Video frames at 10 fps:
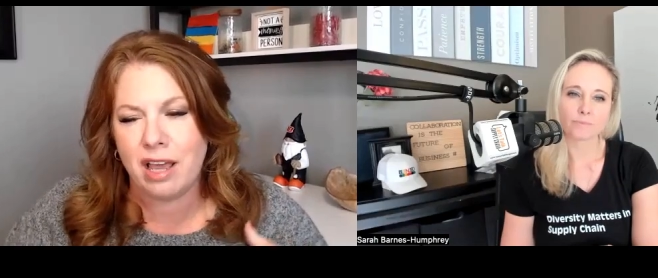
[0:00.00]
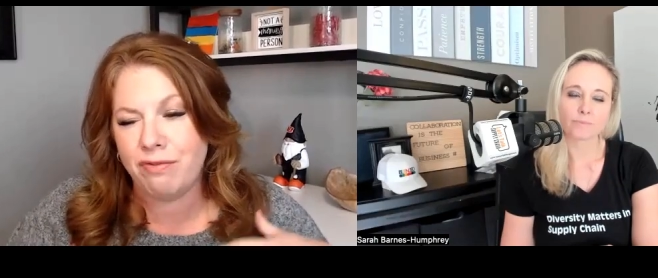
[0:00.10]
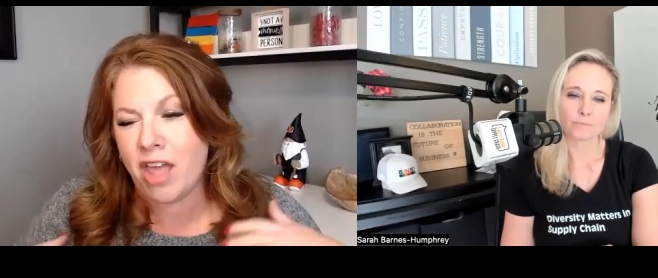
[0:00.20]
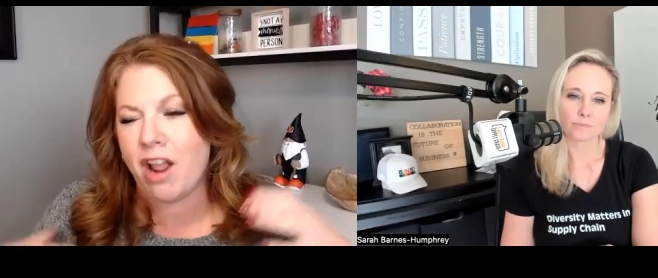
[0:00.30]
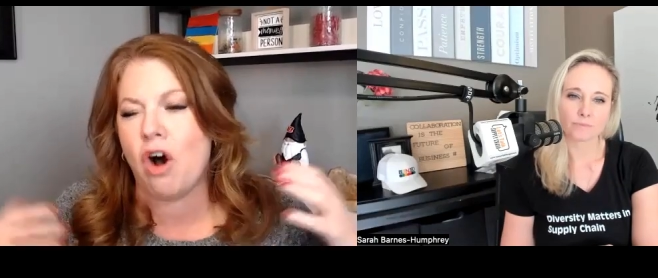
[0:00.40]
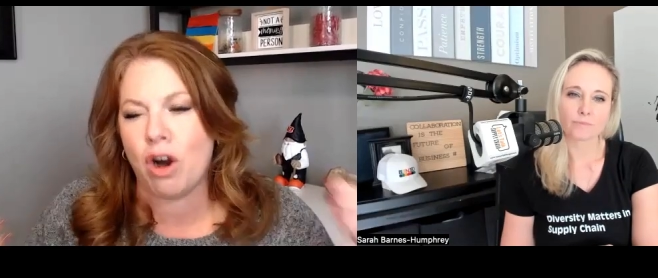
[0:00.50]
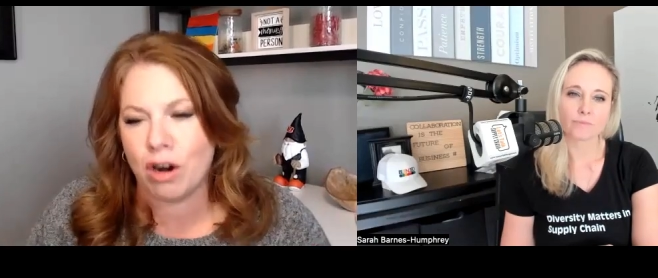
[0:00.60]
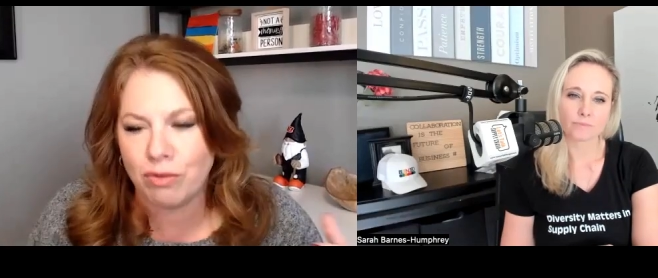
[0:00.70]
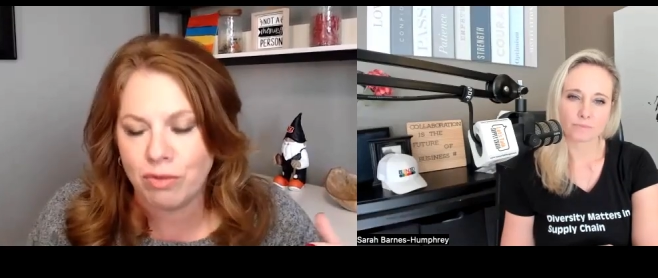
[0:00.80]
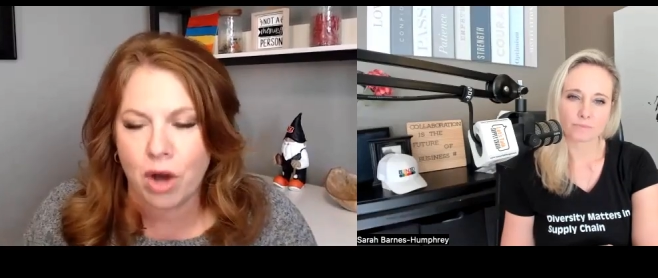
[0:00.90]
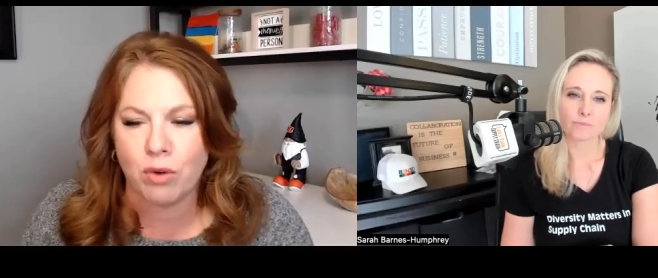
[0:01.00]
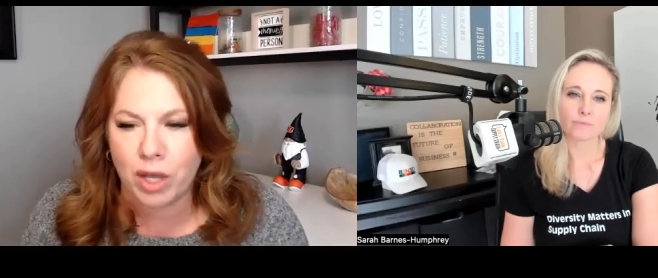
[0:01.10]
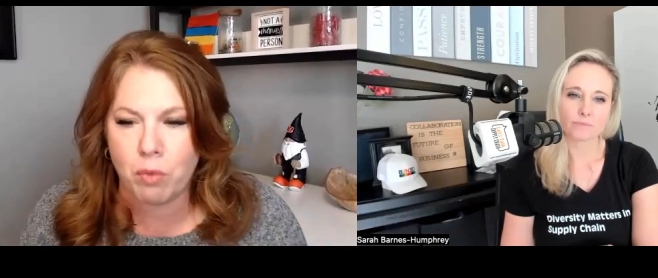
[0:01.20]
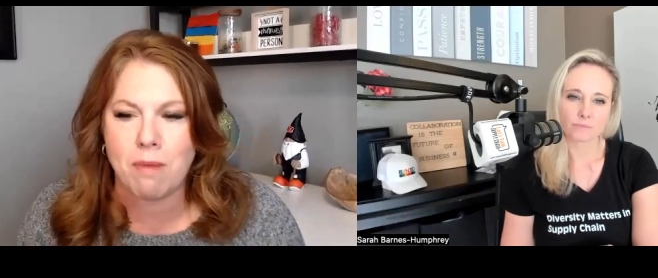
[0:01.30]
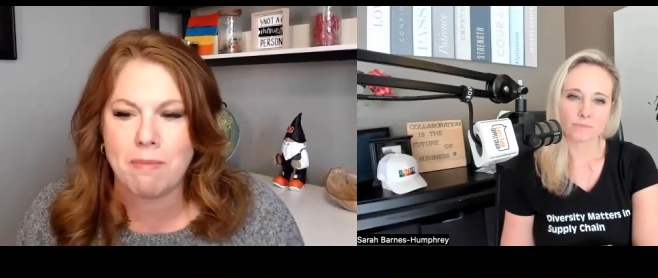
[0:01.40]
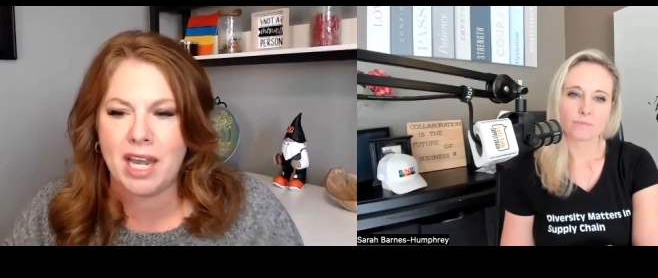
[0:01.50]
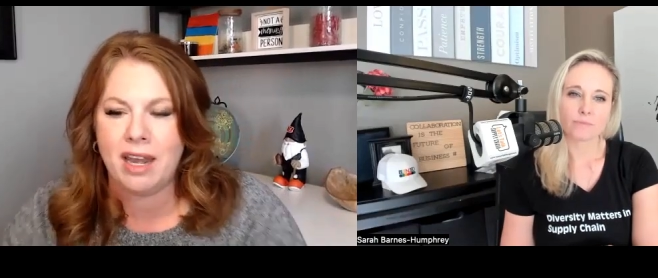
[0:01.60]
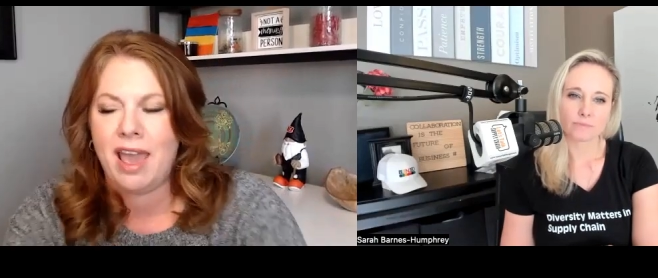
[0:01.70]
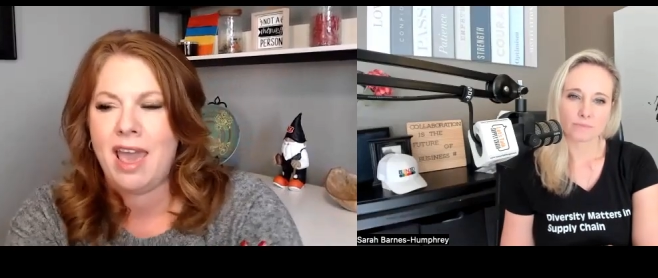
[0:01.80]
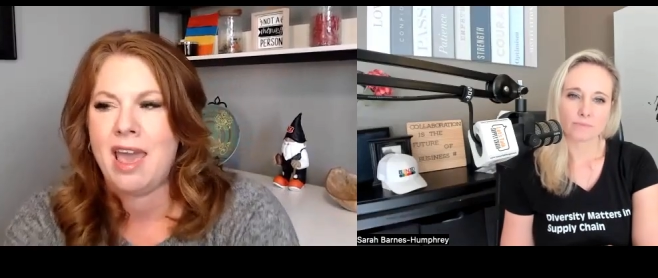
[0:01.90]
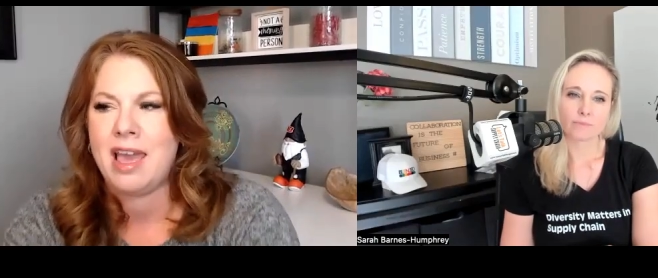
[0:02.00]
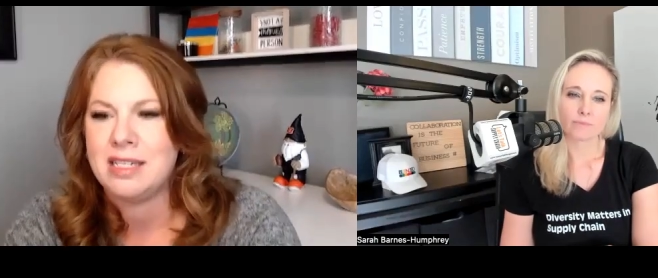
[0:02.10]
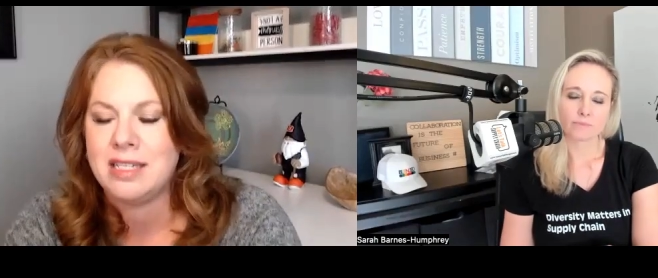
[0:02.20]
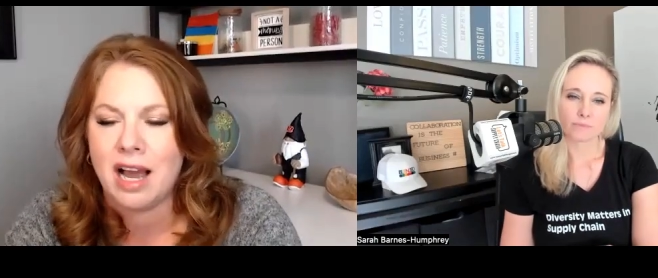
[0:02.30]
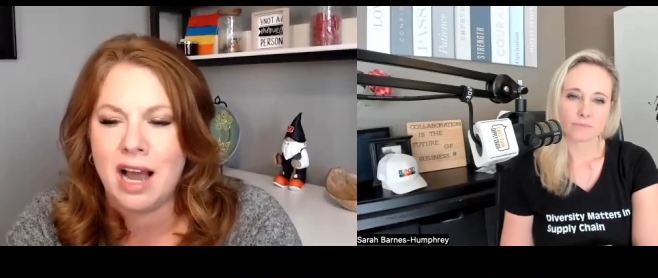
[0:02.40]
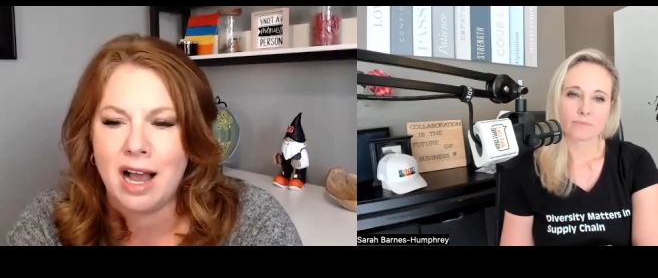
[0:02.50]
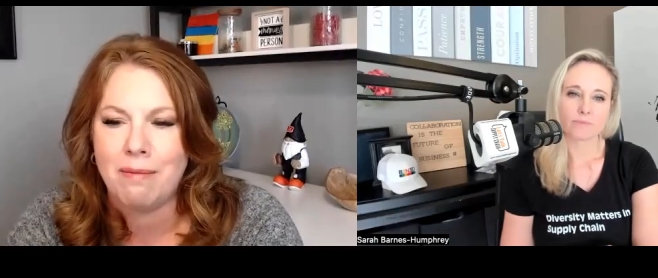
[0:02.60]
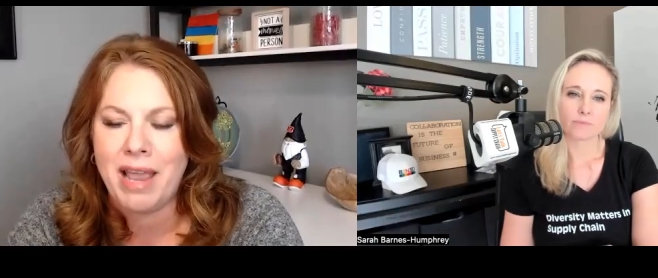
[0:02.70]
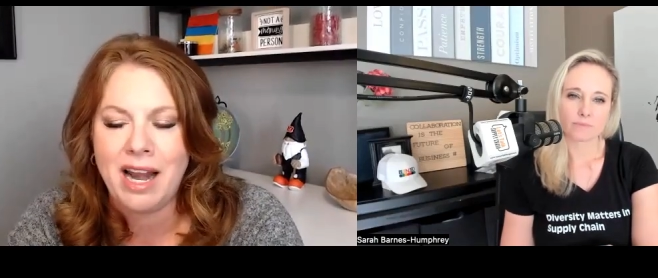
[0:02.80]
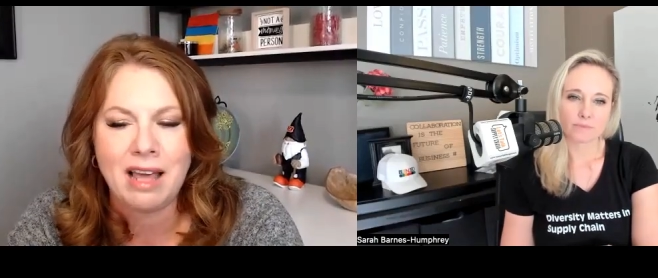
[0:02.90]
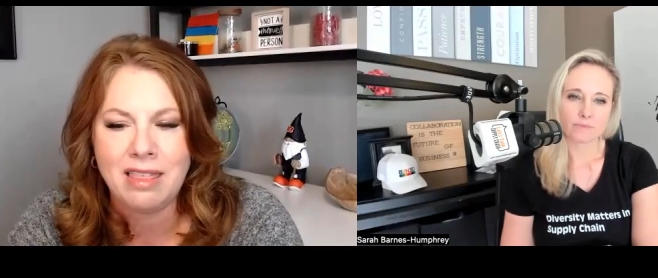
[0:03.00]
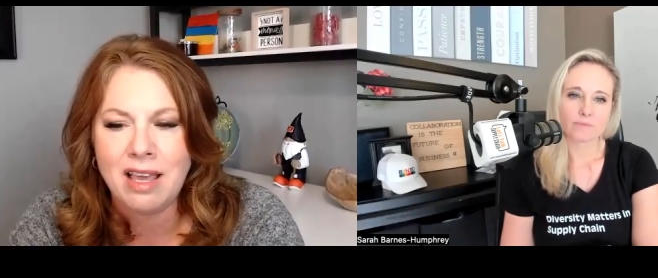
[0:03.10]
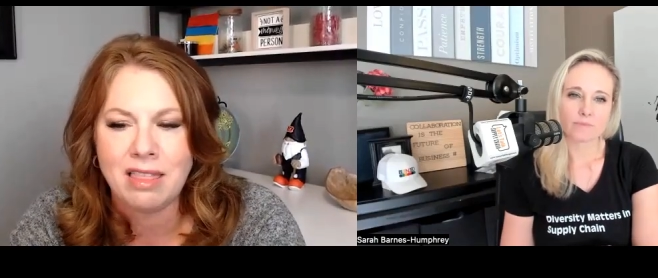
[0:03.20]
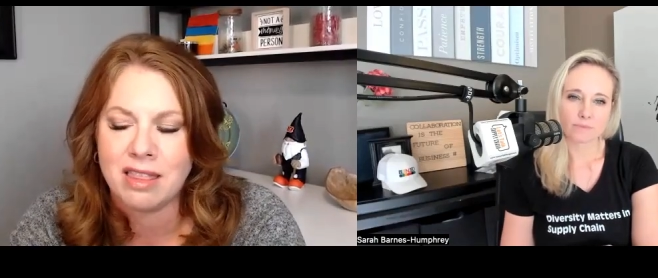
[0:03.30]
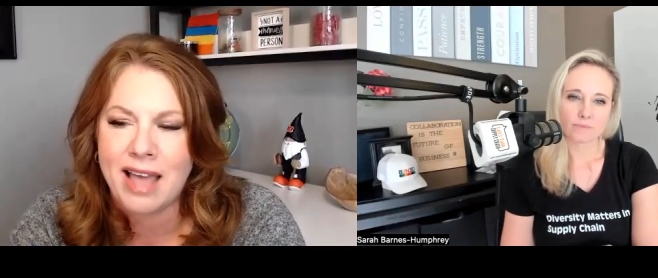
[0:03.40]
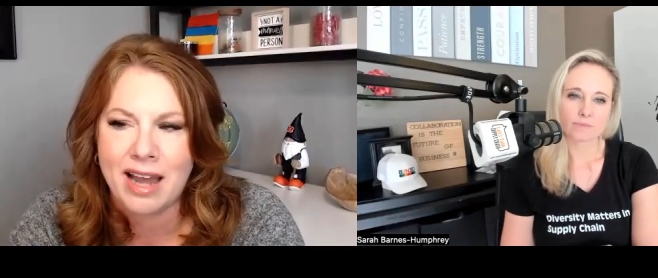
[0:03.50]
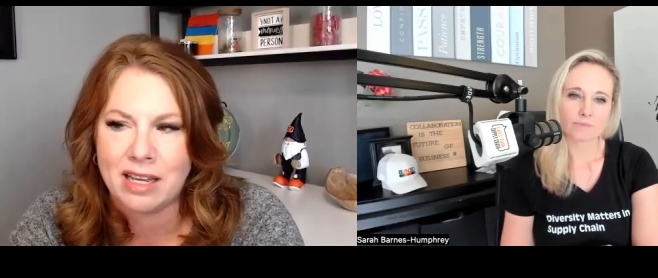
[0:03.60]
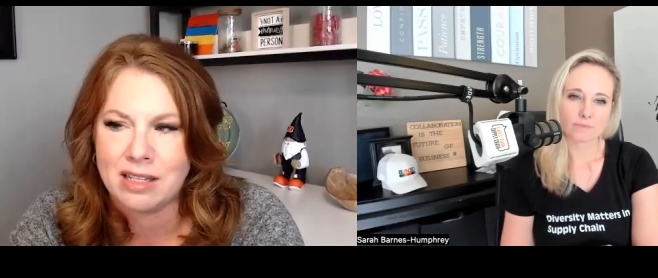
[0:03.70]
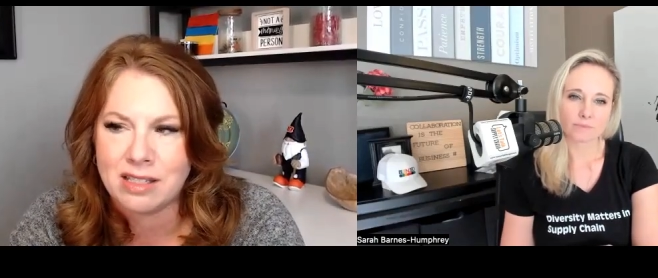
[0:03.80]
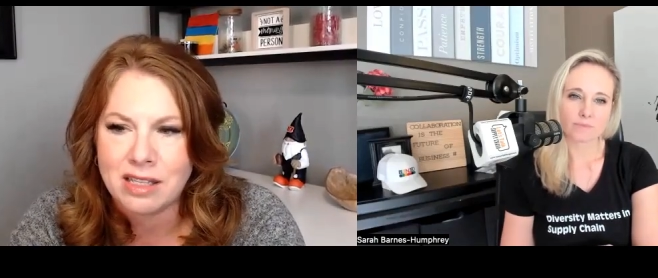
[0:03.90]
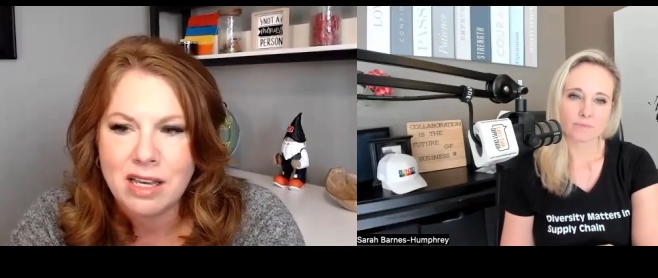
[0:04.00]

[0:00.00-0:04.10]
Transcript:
Speaker 1: if they aren't the only woman and um and I think that that is